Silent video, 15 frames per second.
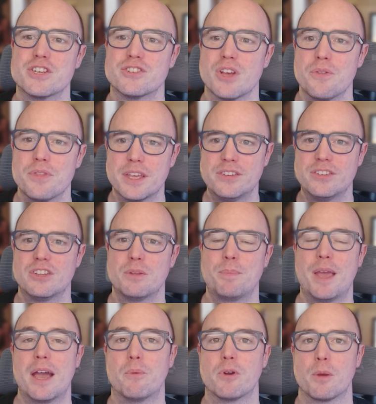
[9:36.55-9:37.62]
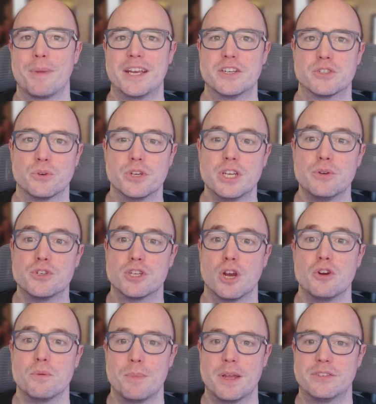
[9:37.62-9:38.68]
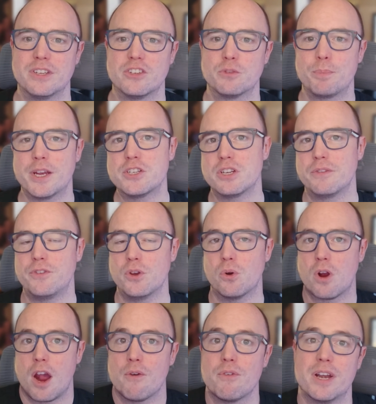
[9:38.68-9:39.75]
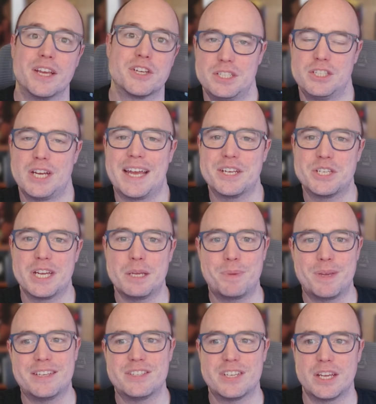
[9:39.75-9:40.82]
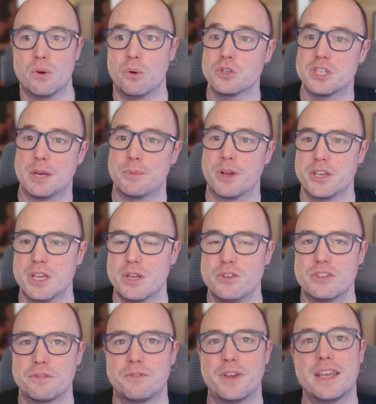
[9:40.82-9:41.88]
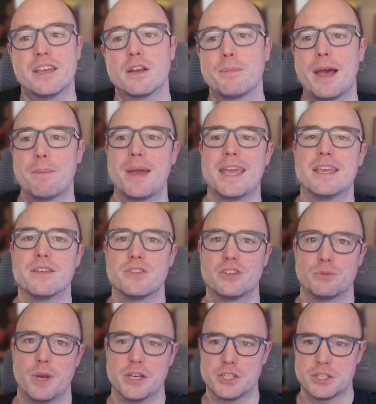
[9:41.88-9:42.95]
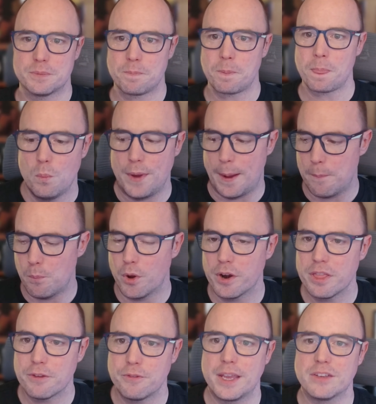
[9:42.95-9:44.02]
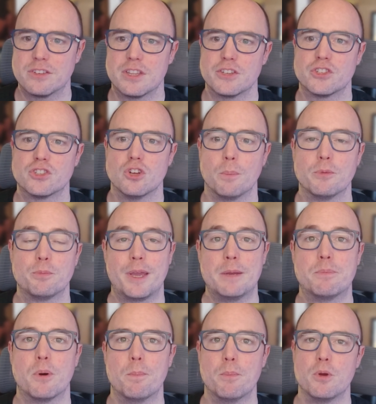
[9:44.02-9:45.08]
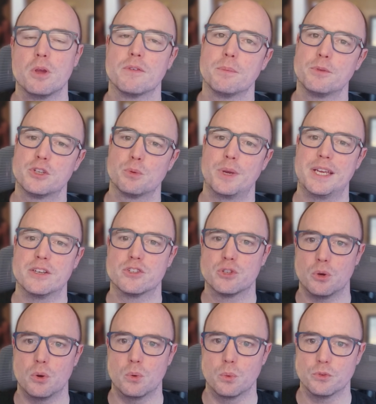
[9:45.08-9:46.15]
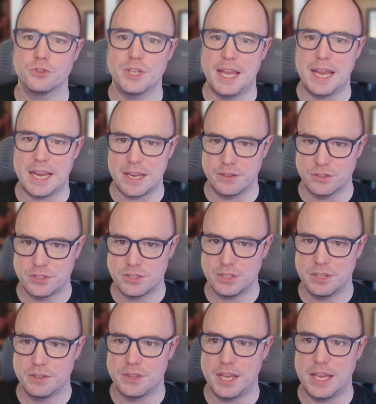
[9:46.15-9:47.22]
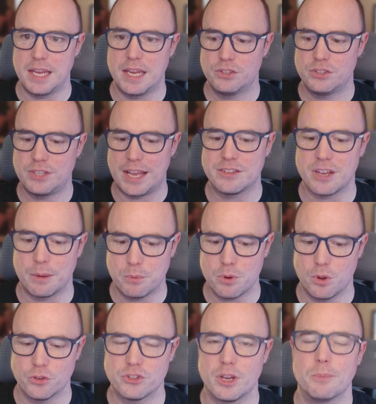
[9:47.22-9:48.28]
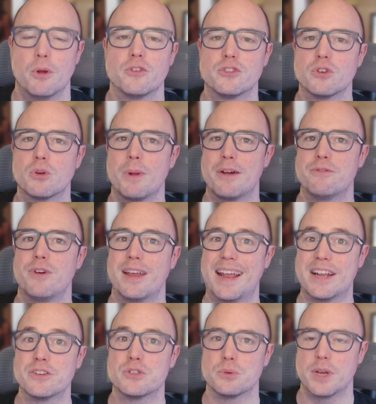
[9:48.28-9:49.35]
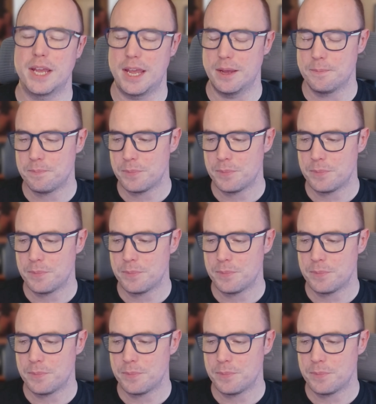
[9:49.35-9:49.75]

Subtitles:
So this is the bit I want to make sure you don't miss, especially if you're currently a ChatGPT or Gemini user thinking about making the switch. Now, one of the things that stops people moving between tools is the setup costs. I'm not talking about financial here.